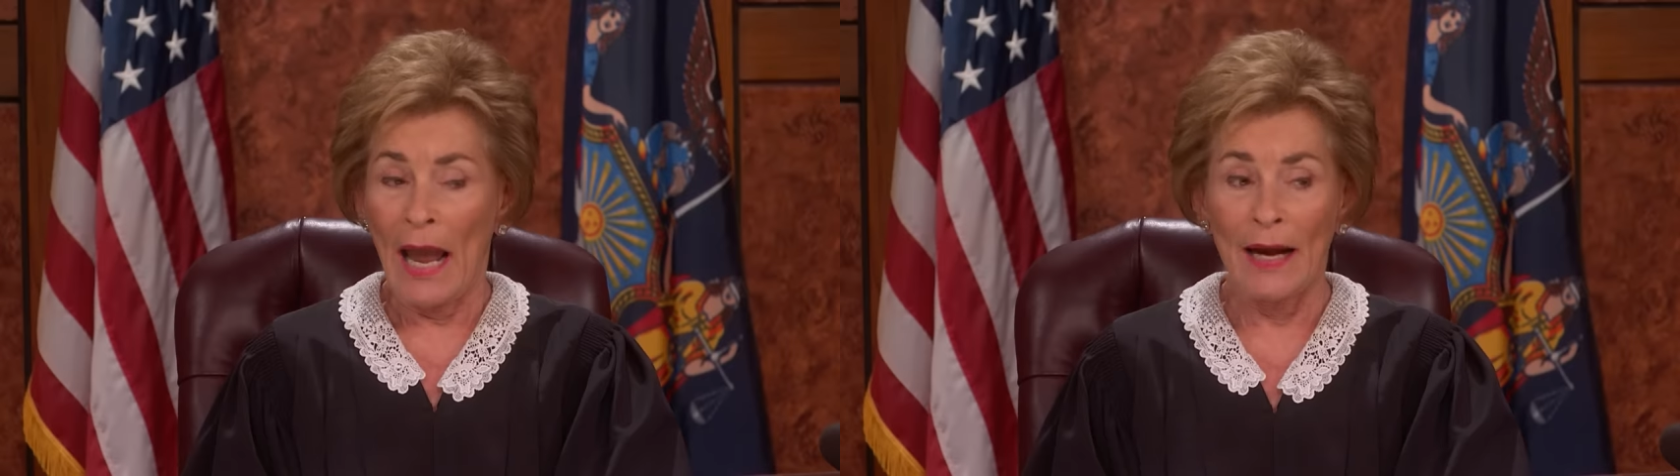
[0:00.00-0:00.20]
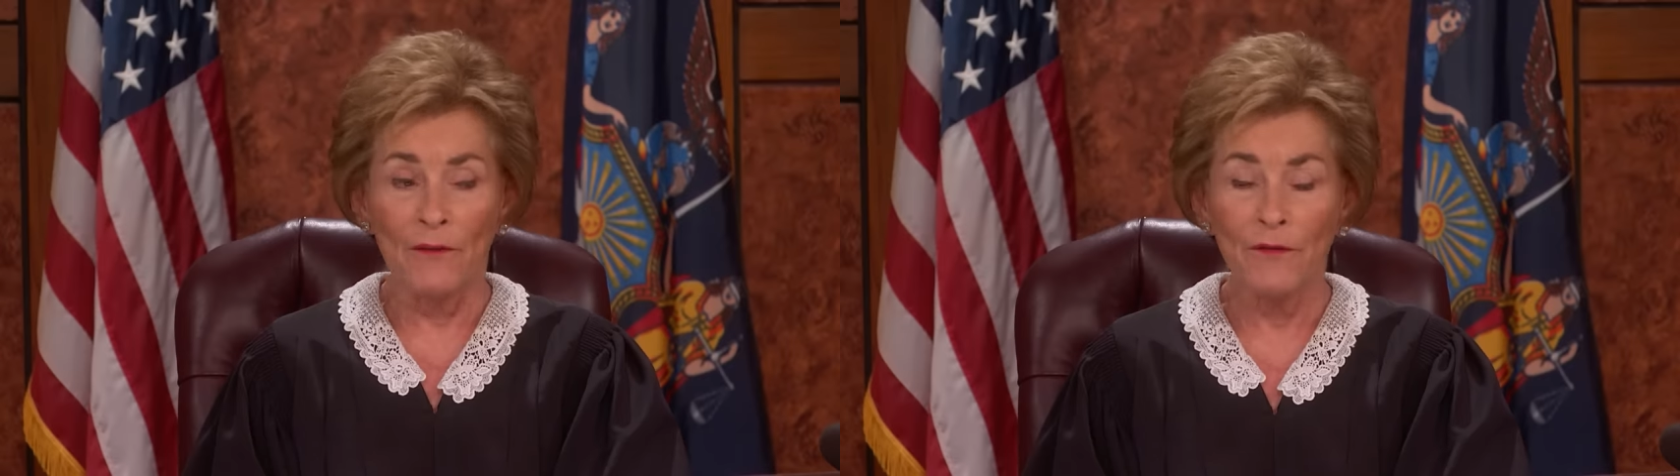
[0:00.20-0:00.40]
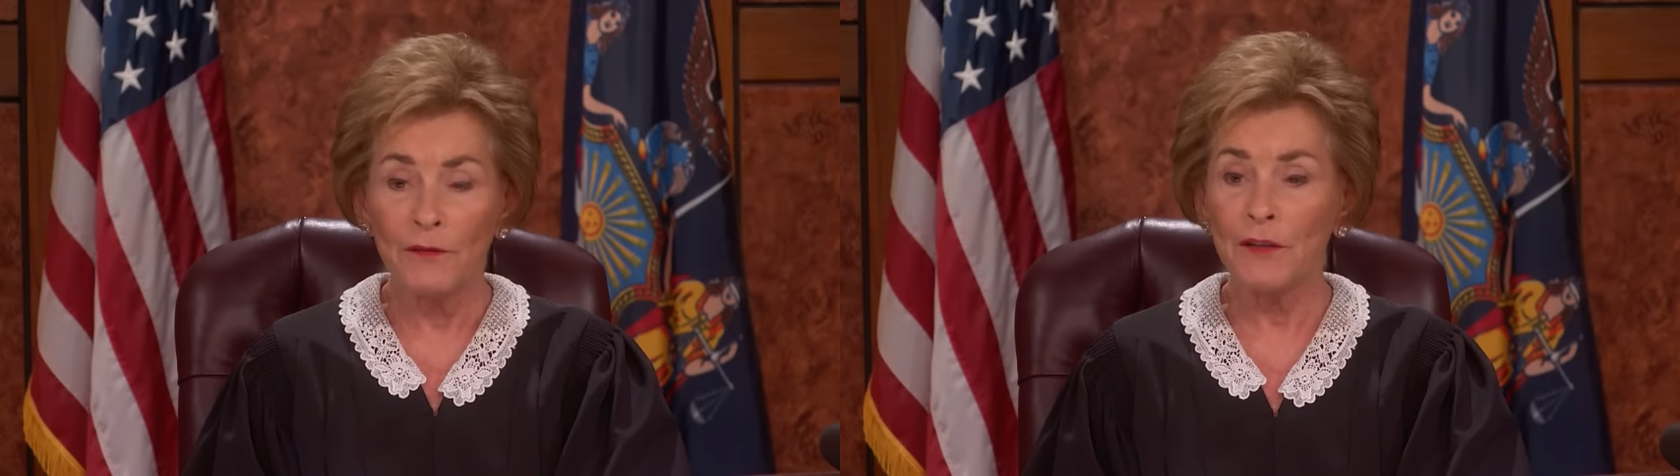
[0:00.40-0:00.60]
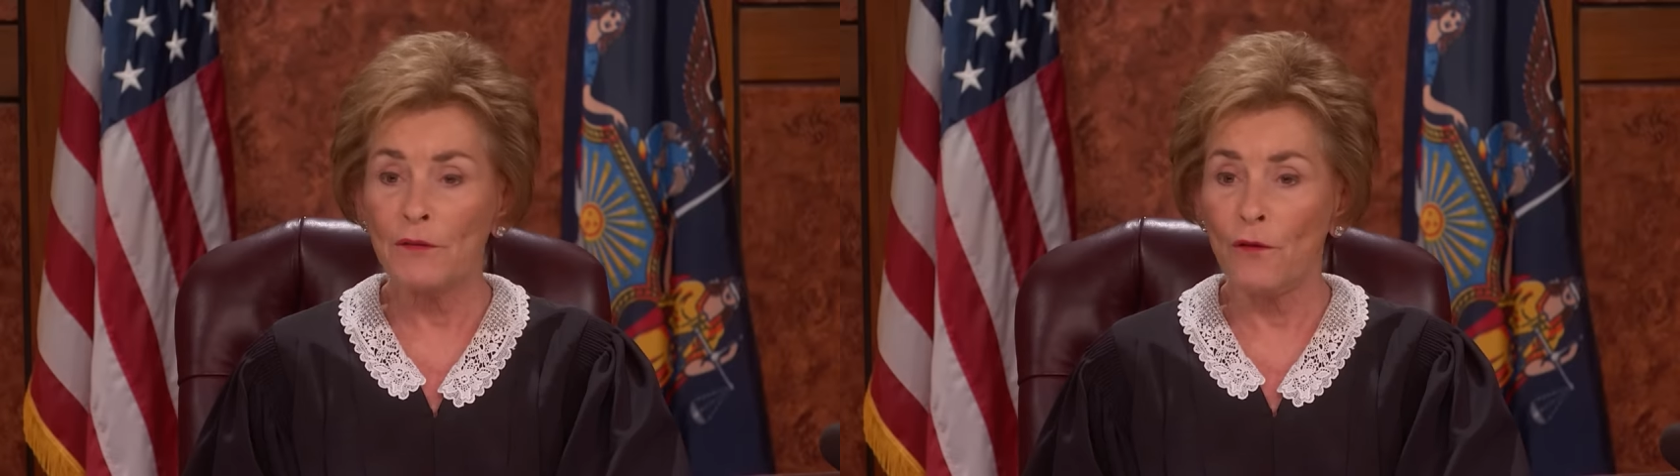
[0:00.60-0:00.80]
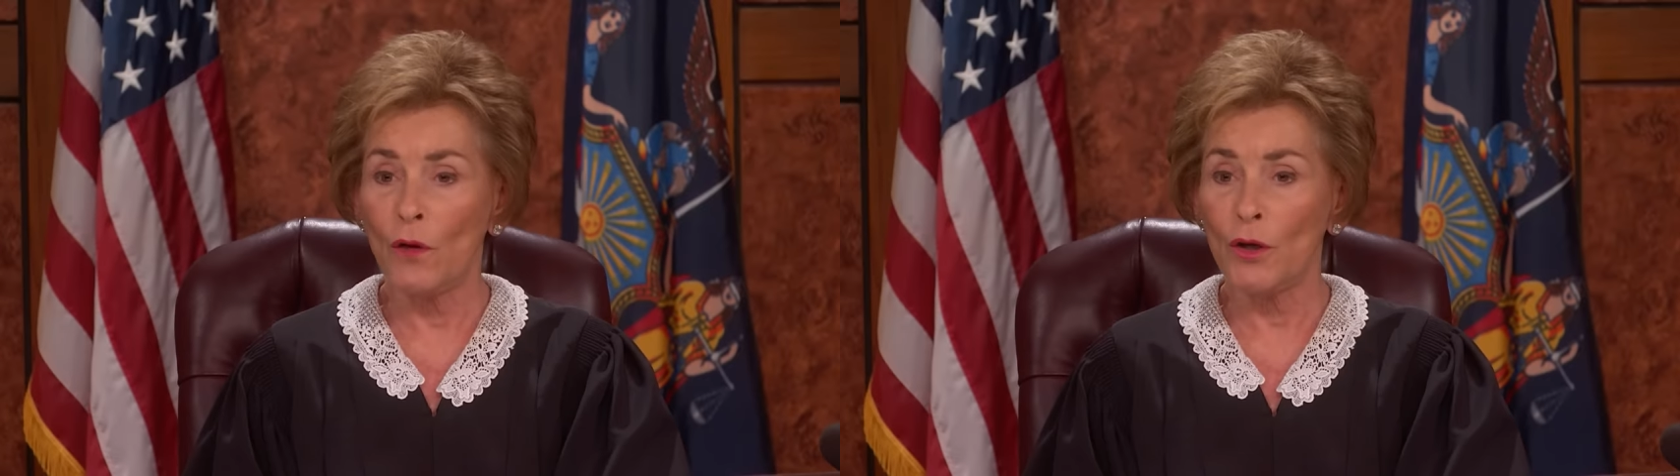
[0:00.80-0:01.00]
And a
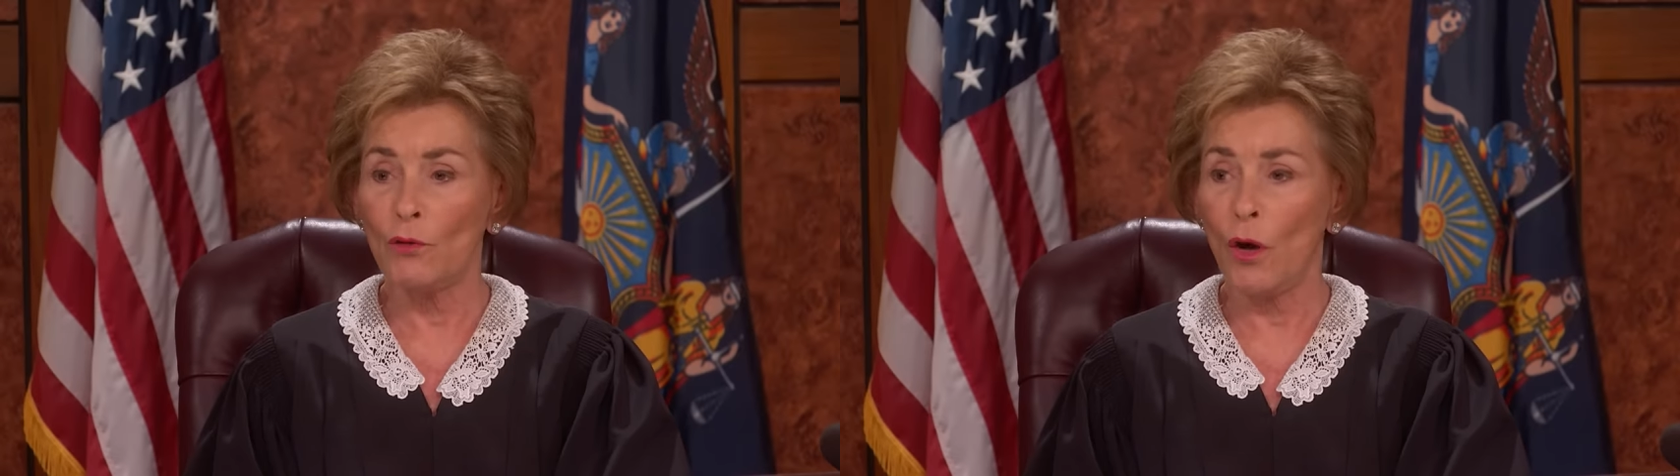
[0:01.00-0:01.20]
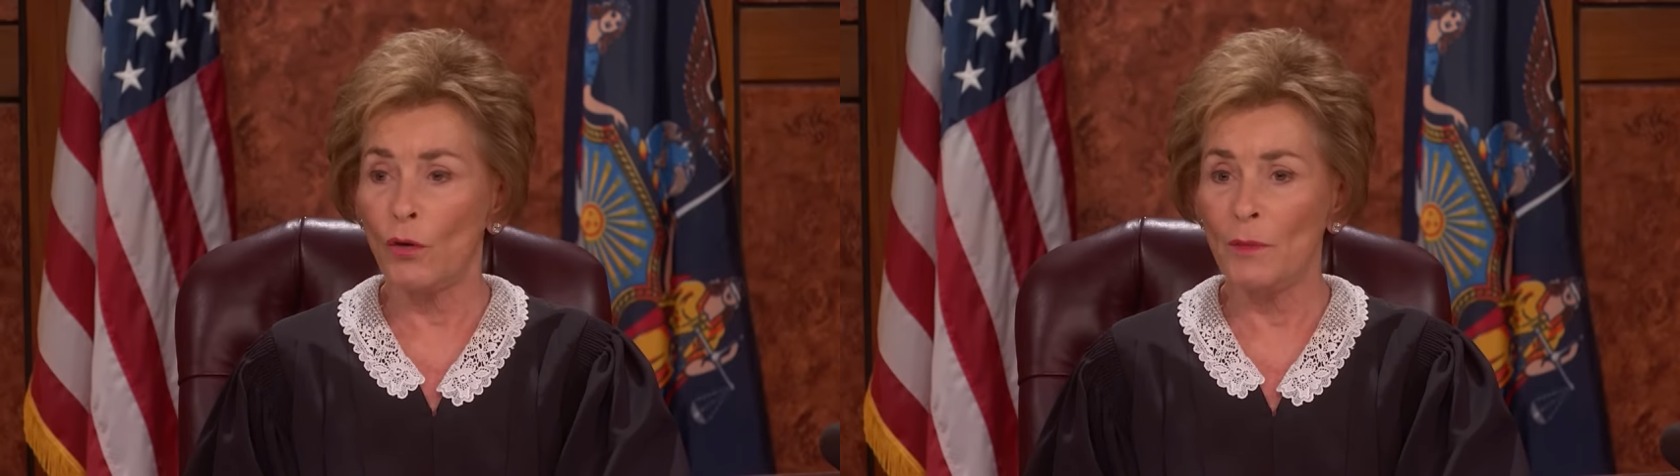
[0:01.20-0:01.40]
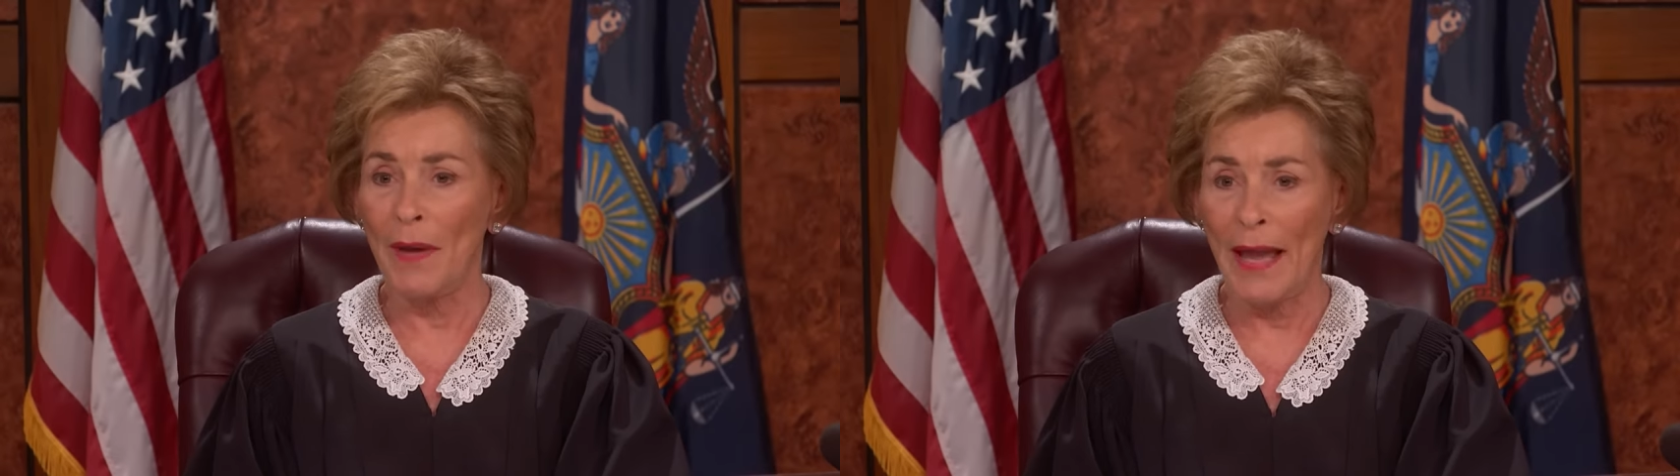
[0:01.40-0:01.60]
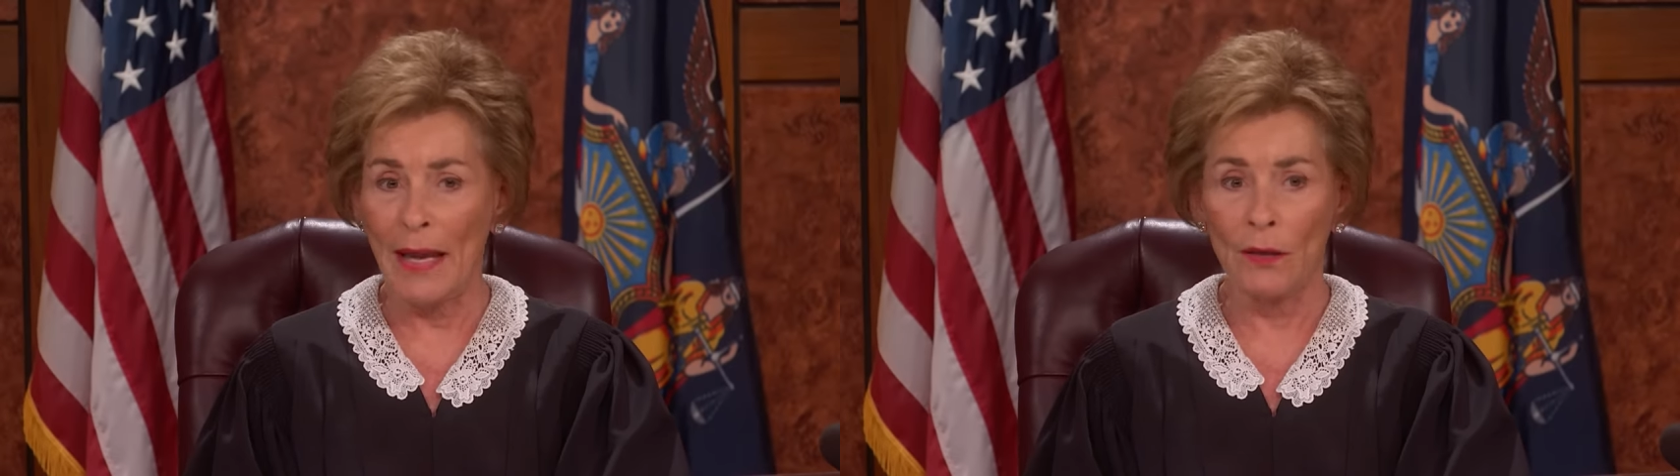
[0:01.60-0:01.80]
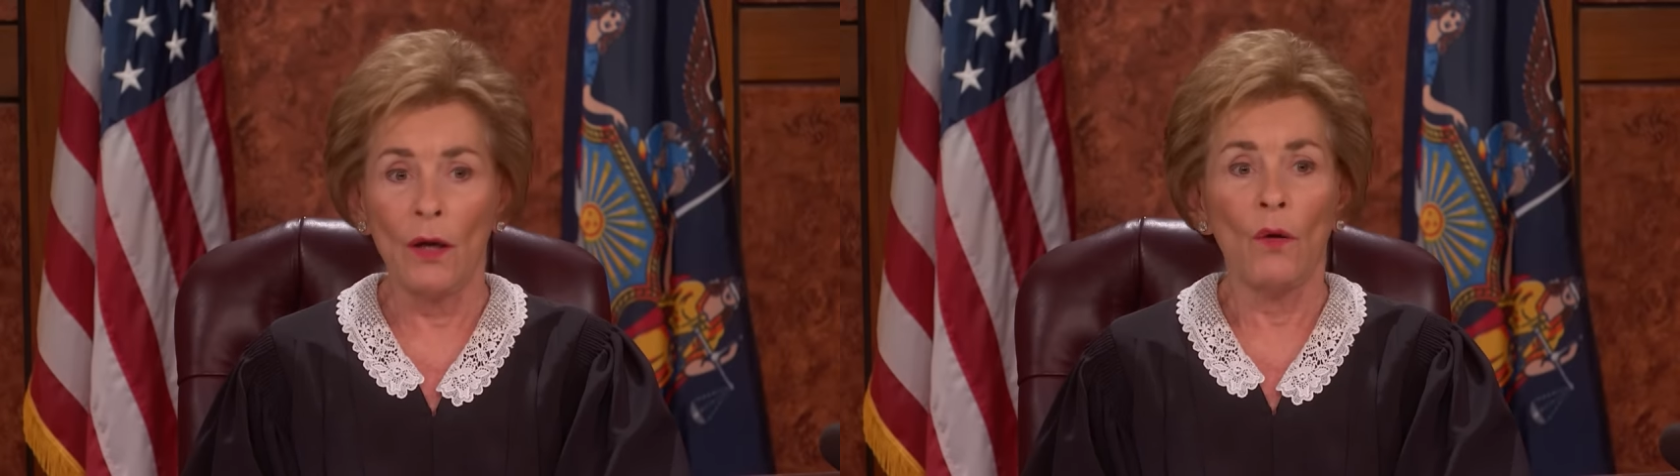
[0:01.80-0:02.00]
54-year-old
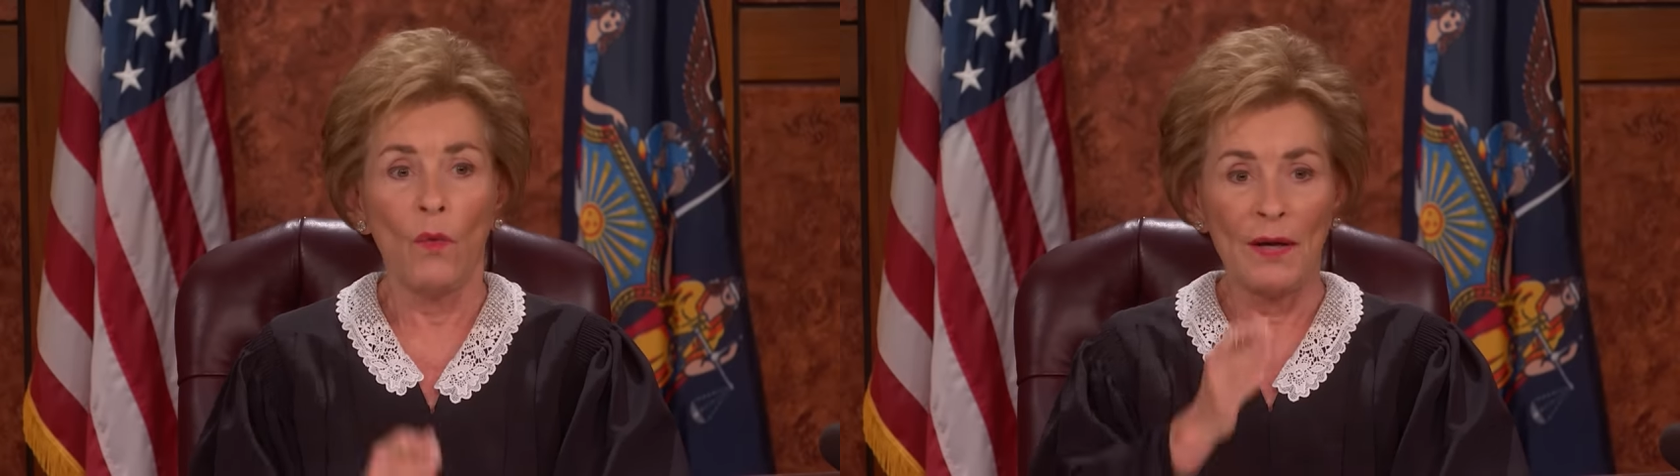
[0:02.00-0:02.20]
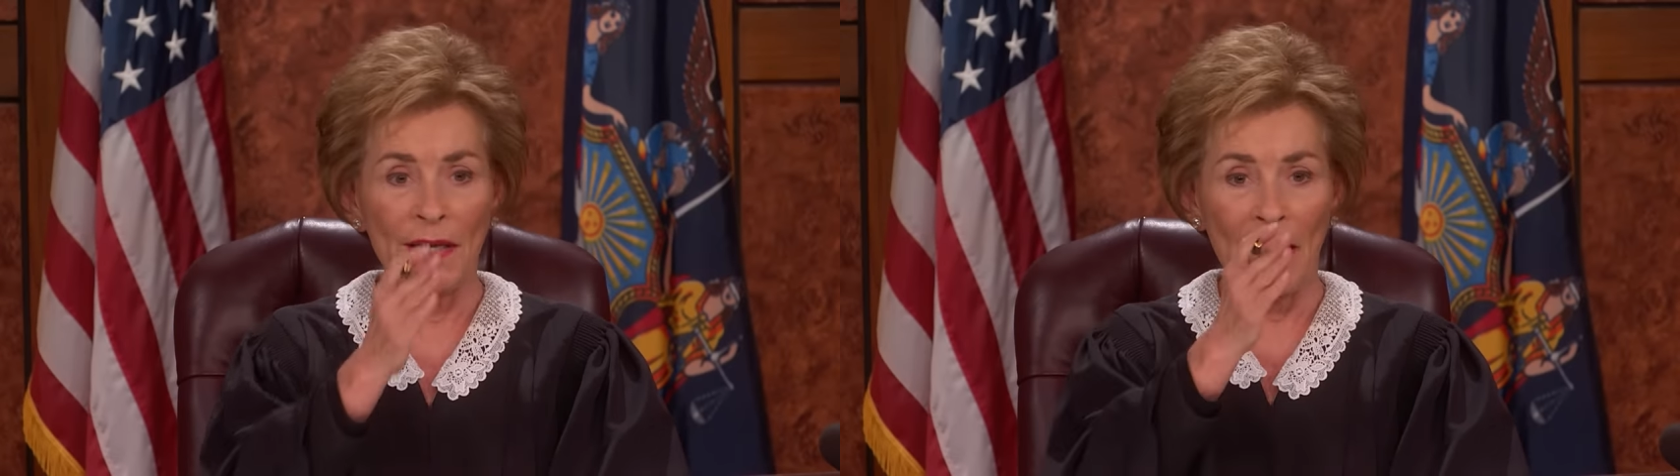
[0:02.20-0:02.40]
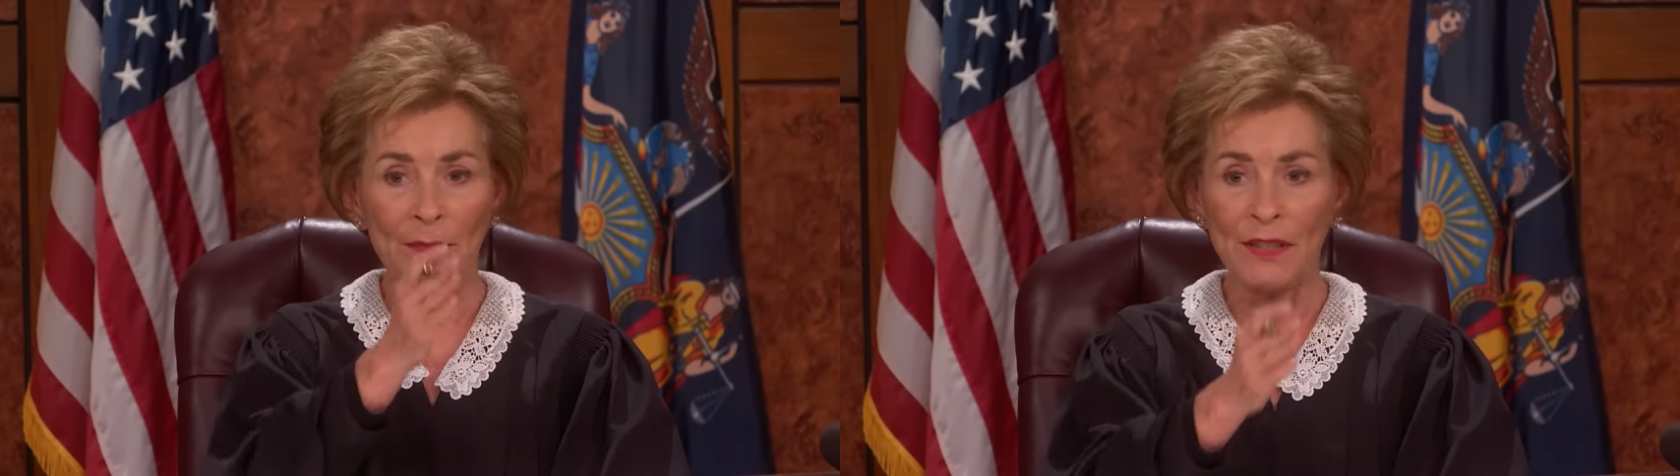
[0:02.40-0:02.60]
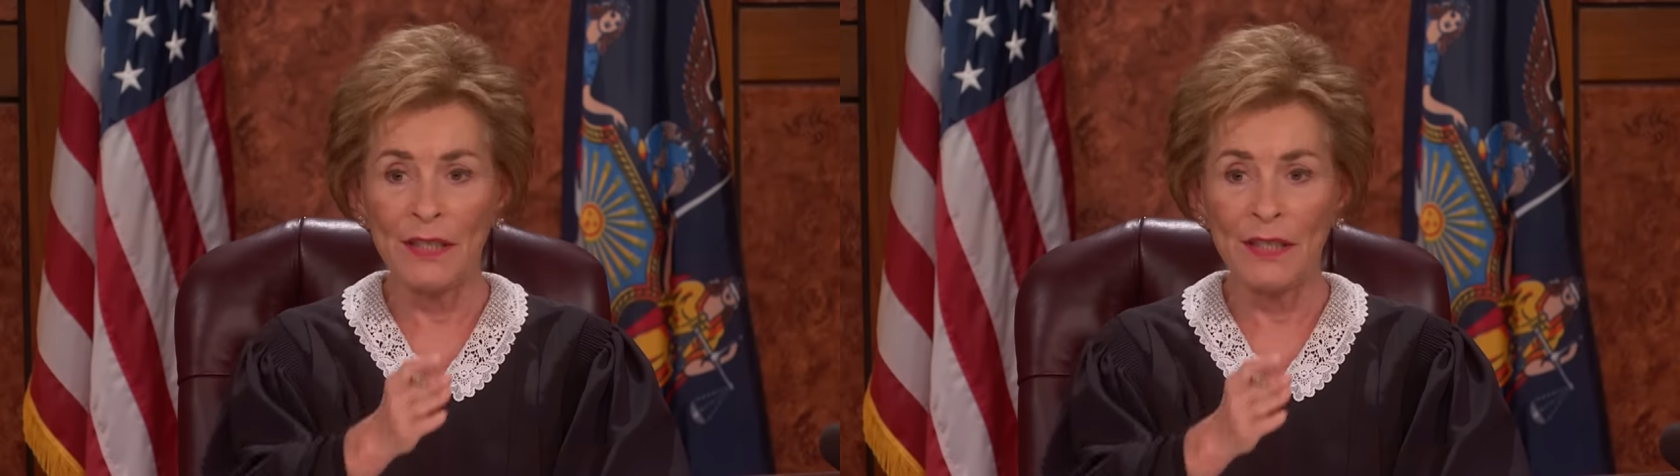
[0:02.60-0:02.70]
man, when he comes